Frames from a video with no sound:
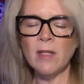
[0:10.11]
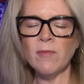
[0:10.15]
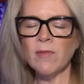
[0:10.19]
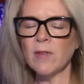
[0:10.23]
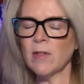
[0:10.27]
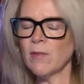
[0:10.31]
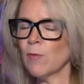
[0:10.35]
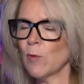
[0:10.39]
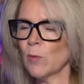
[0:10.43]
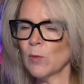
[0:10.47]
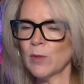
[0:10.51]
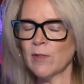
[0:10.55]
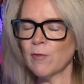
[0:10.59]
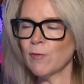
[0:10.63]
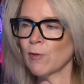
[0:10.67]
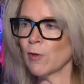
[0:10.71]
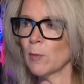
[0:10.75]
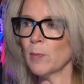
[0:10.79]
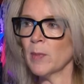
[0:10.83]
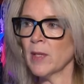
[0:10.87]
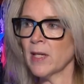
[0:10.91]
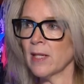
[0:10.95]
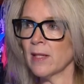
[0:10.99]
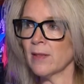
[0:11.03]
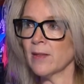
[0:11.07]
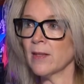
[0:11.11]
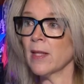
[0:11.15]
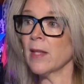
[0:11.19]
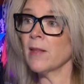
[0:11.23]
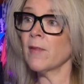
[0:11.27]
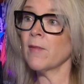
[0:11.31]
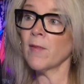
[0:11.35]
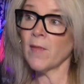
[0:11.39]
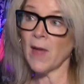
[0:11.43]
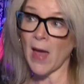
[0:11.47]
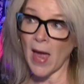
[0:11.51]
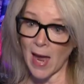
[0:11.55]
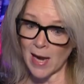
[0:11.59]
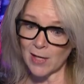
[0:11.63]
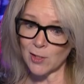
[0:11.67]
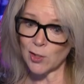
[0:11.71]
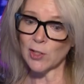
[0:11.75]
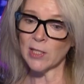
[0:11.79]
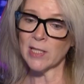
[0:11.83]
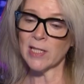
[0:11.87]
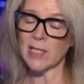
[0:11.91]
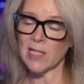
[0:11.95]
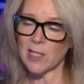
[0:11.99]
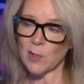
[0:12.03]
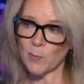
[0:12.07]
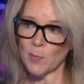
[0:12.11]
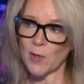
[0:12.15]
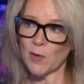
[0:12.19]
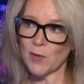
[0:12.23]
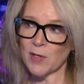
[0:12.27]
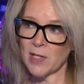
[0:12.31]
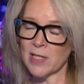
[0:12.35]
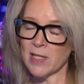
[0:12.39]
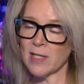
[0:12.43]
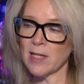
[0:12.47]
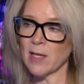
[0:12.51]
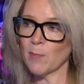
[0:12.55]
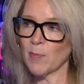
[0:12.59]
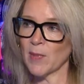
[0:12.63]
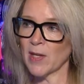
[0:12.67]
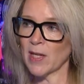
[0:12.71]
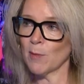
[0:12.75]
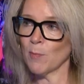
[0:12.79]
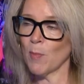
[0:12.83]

even if only for a minute, that they've actually experienced something